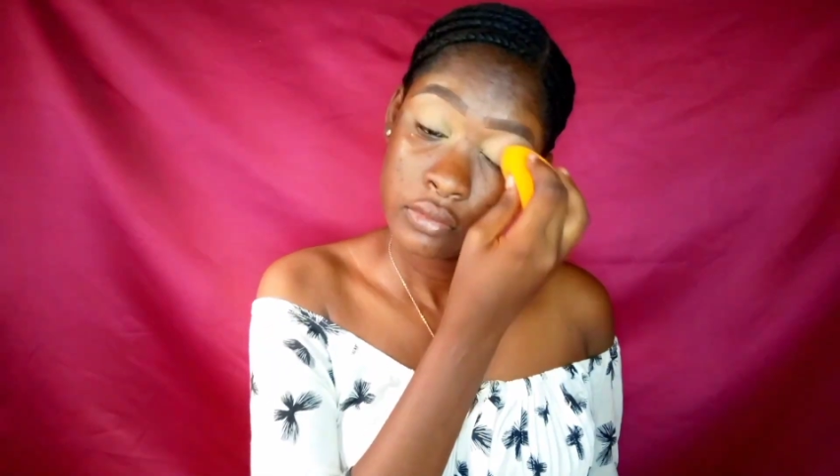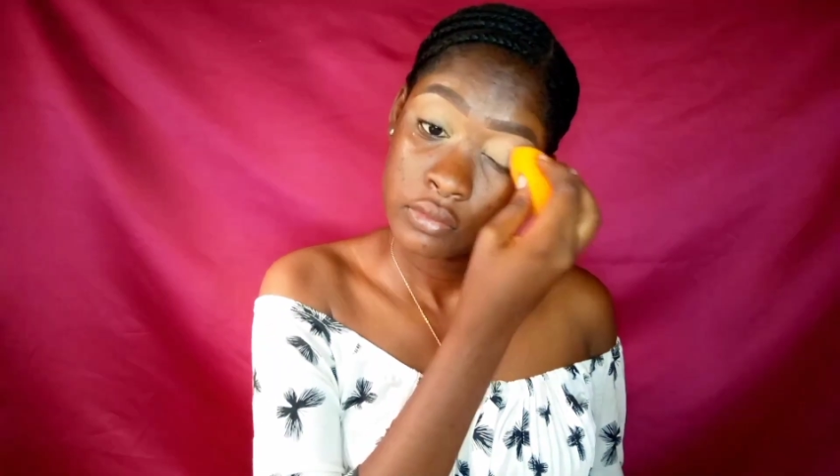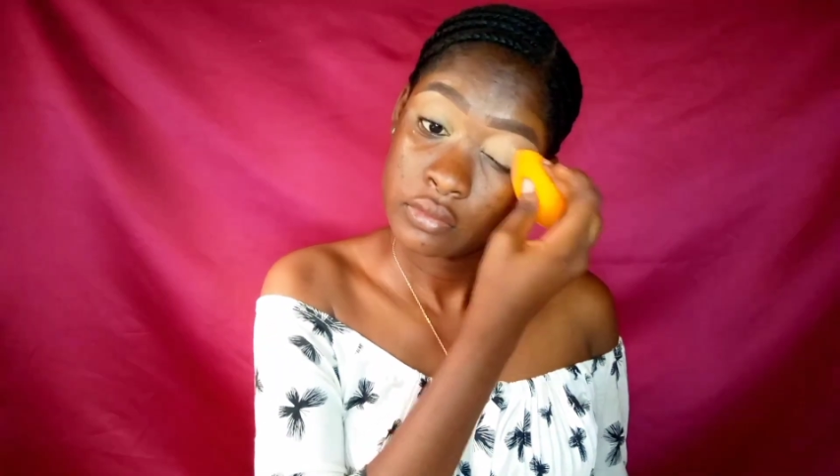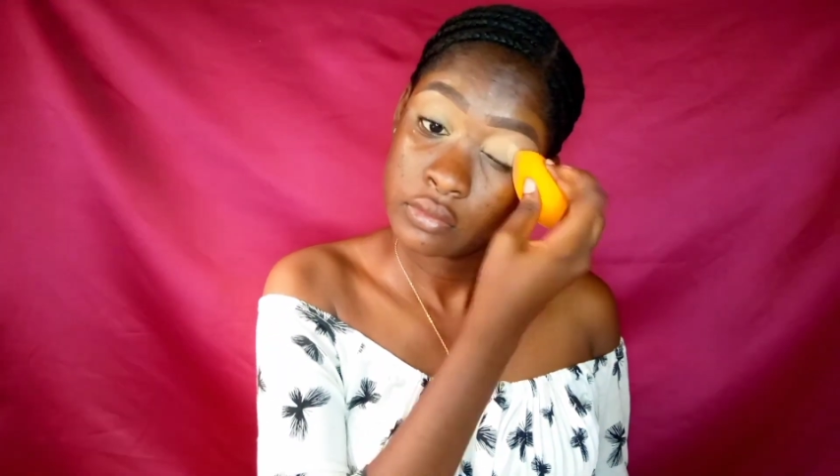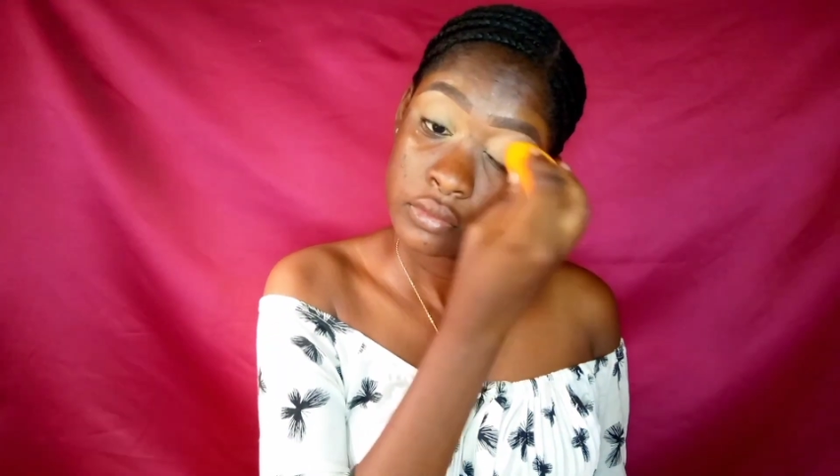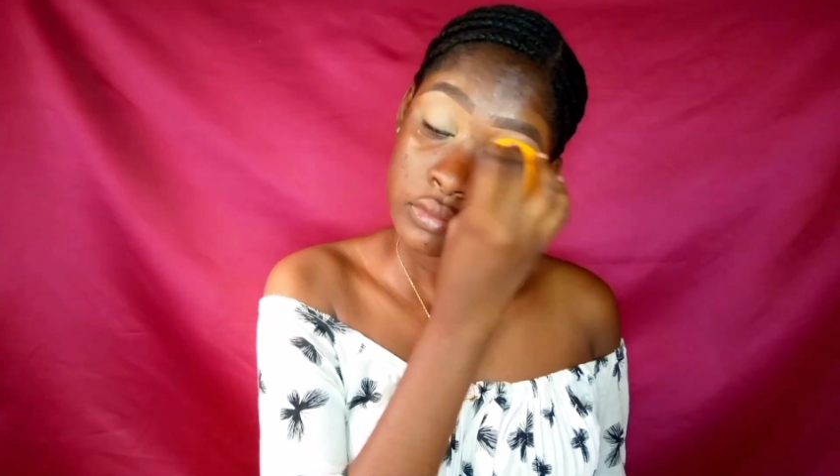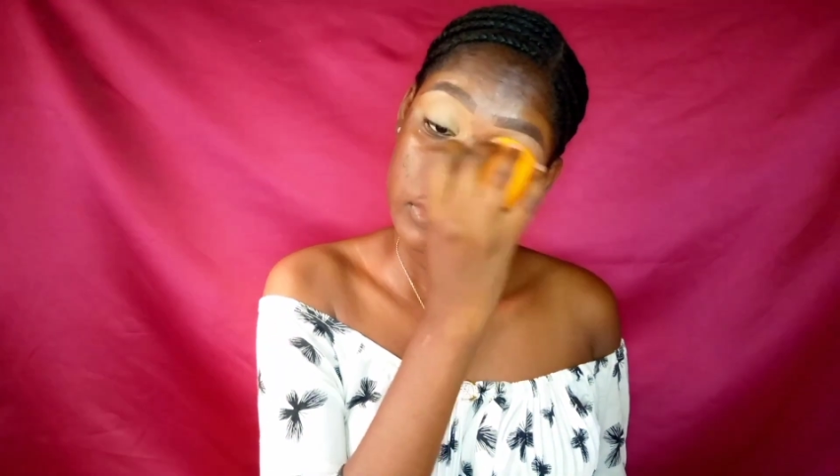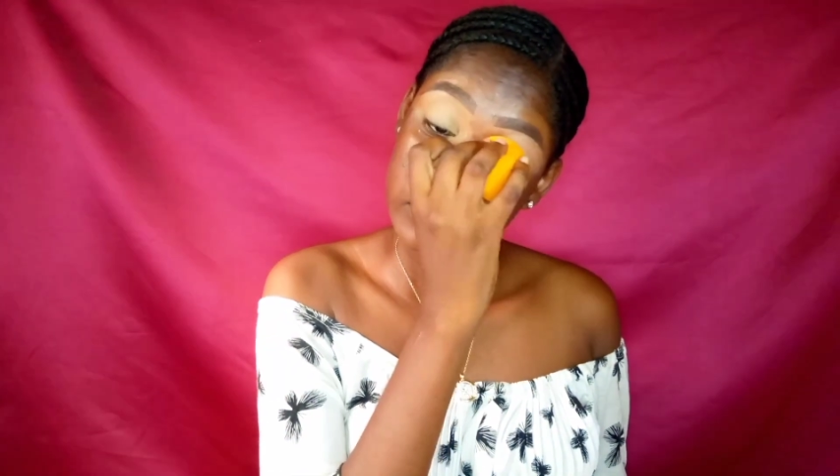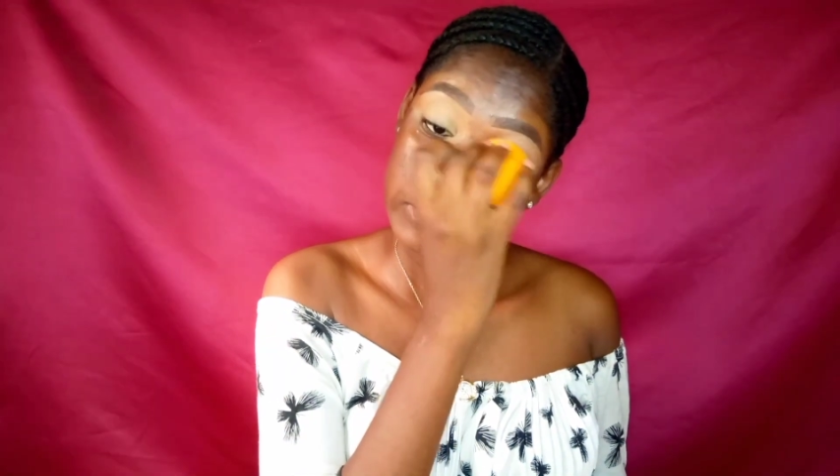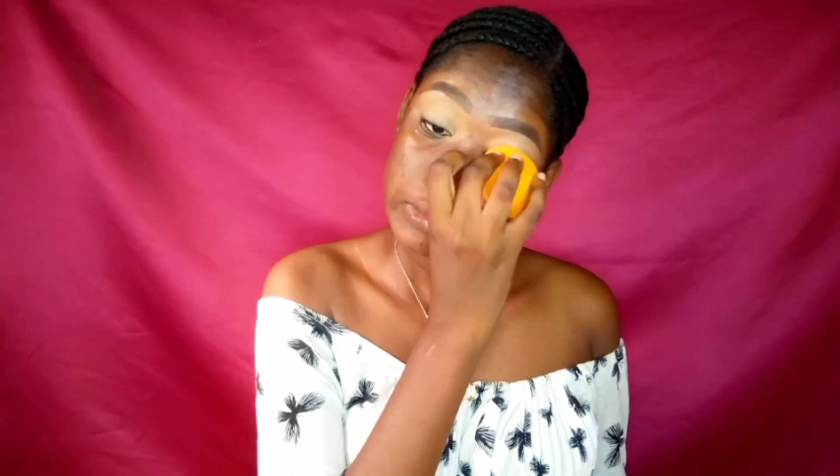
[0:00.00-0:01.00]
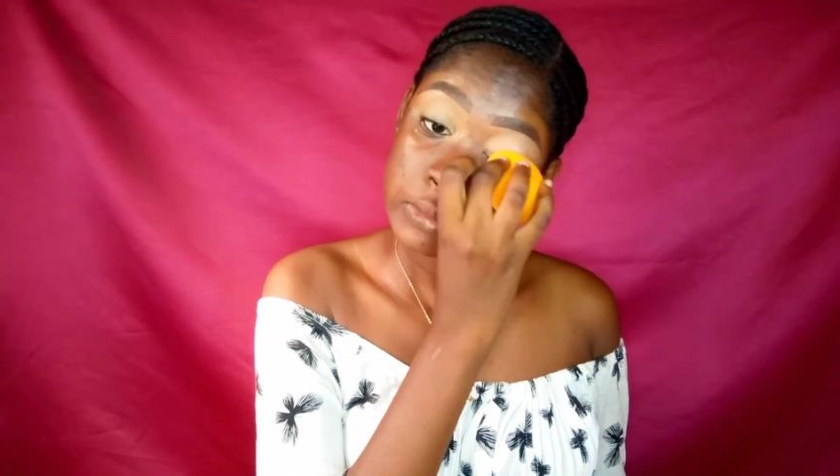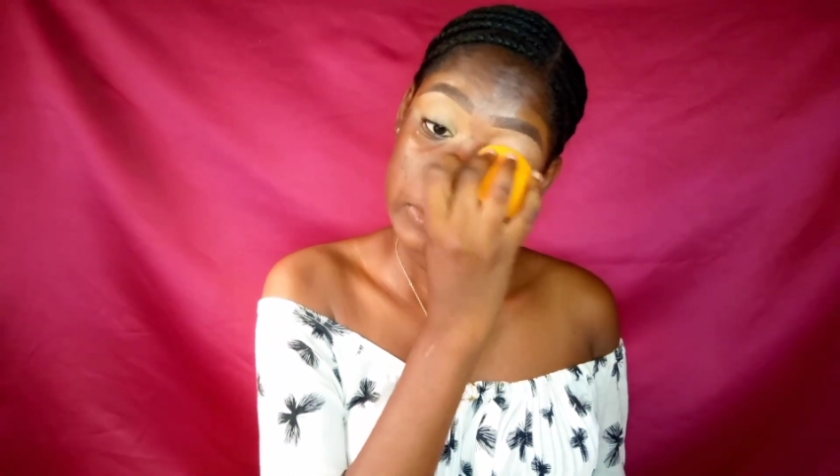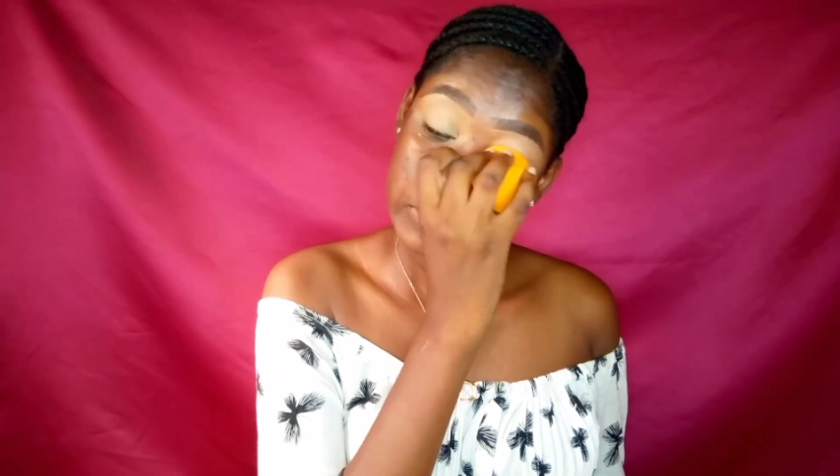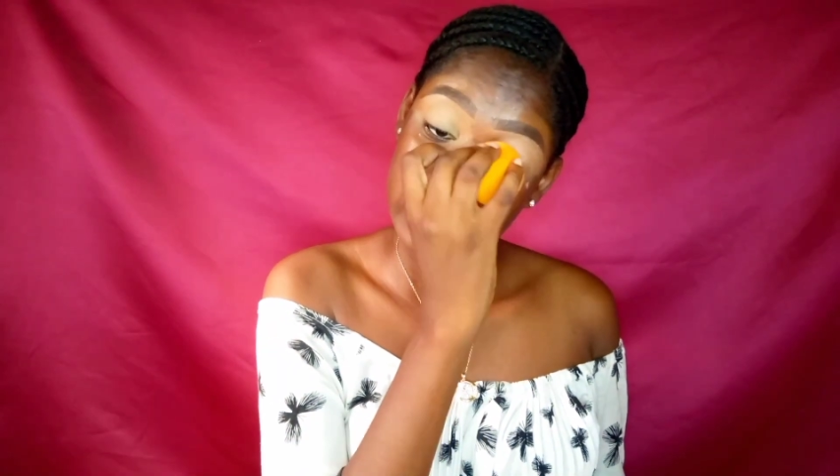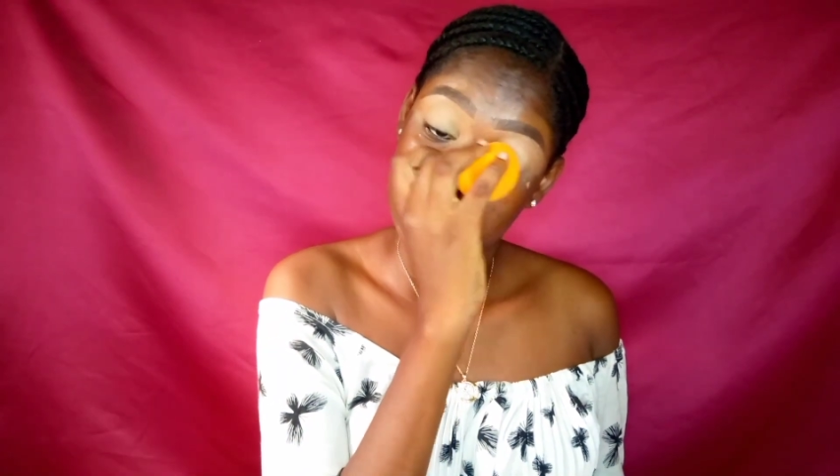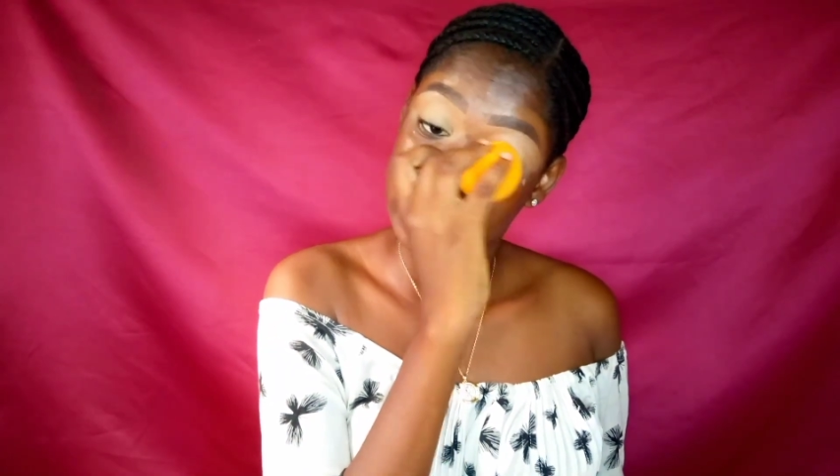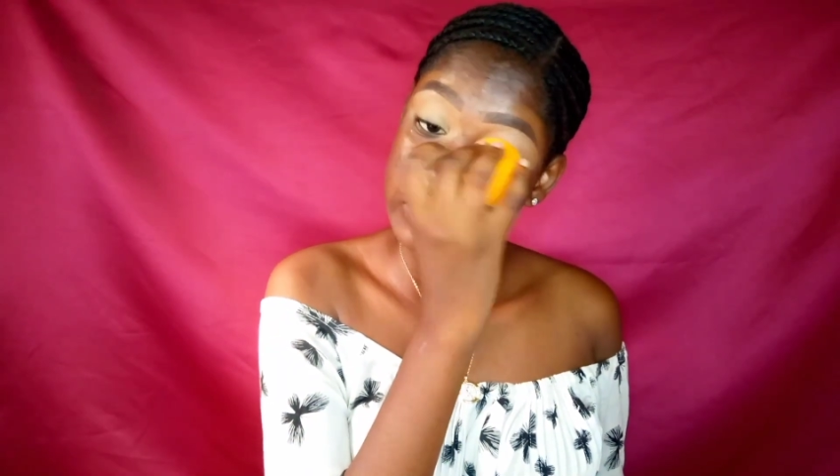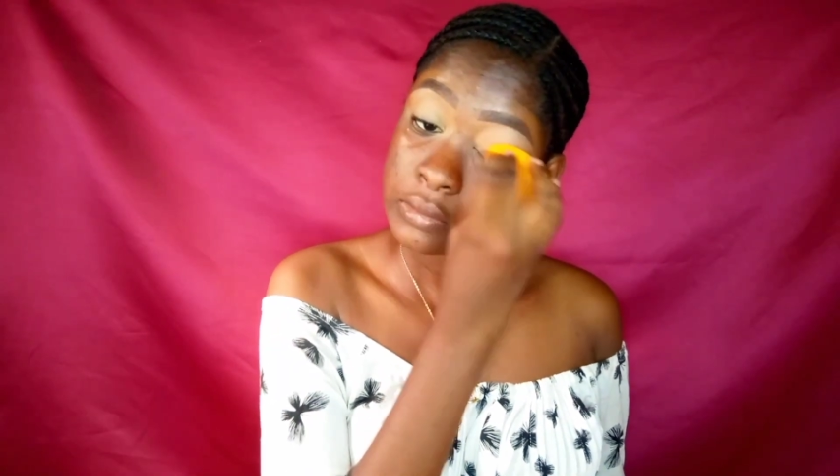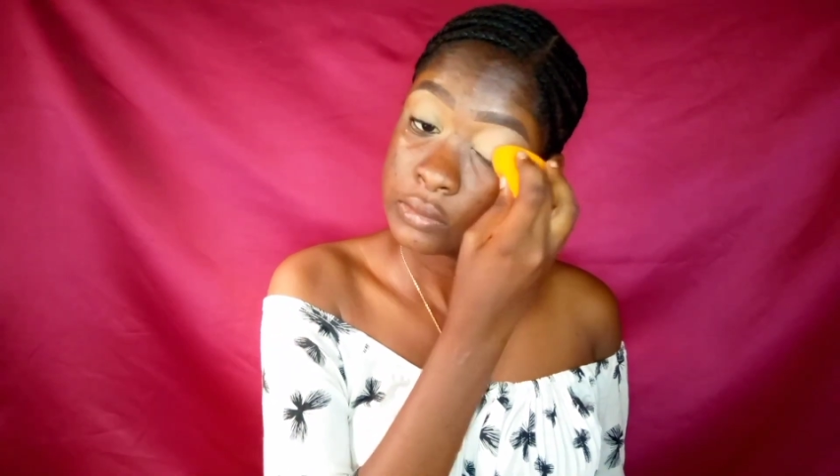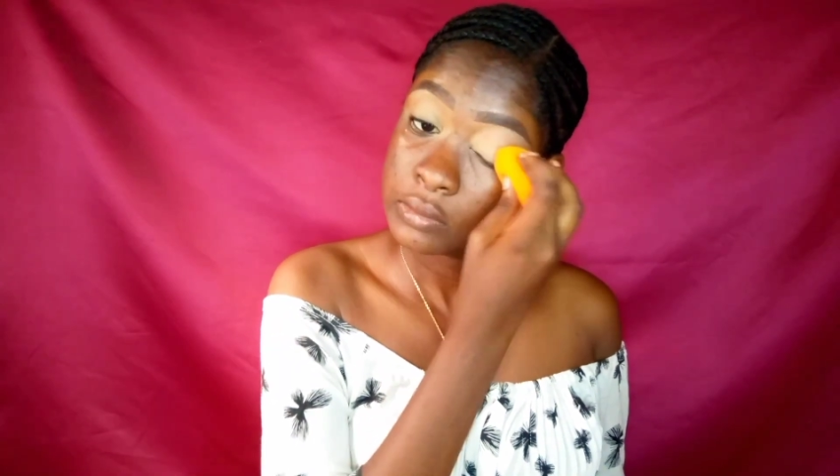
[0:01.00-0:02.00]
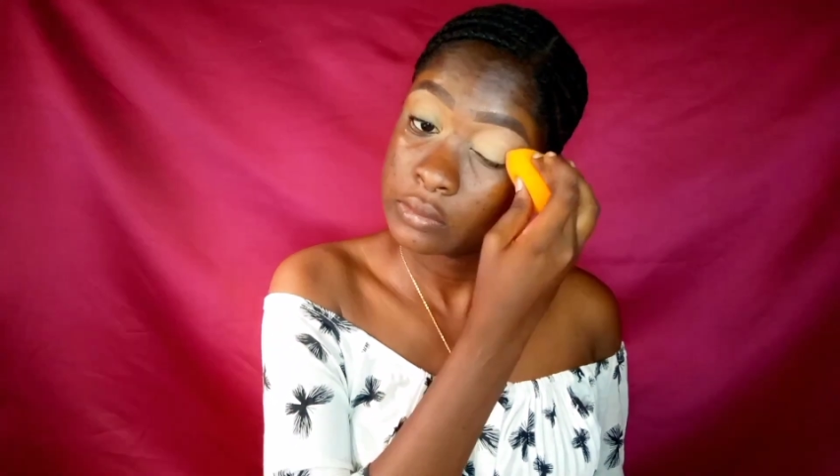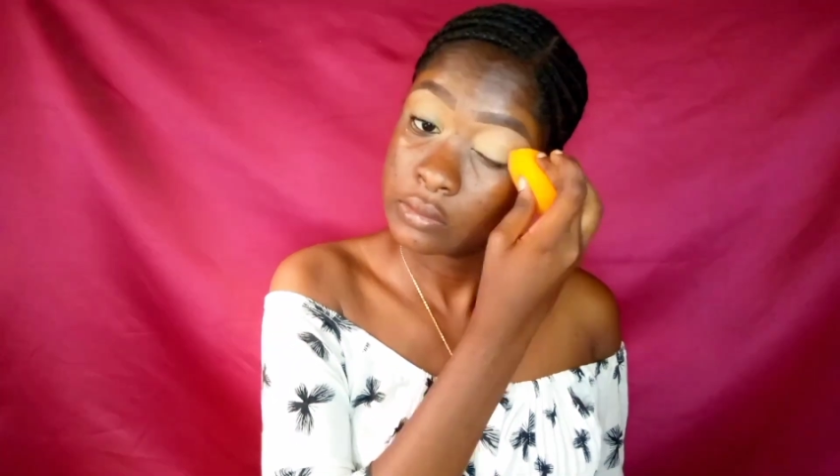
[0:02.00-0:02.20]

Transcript: And then for my transition, I